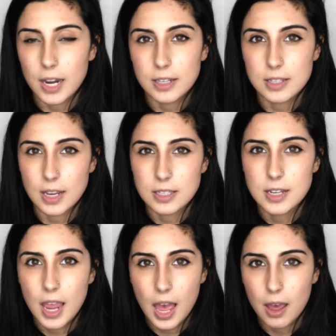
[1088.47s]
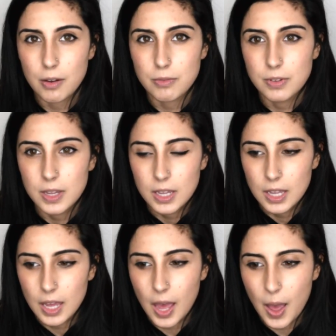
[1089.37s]
and it's nice to have
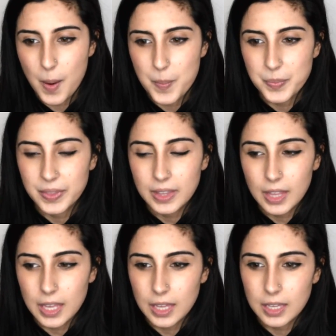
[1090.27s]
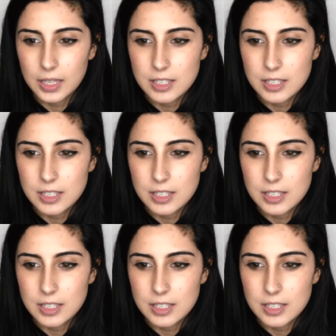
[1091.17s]
like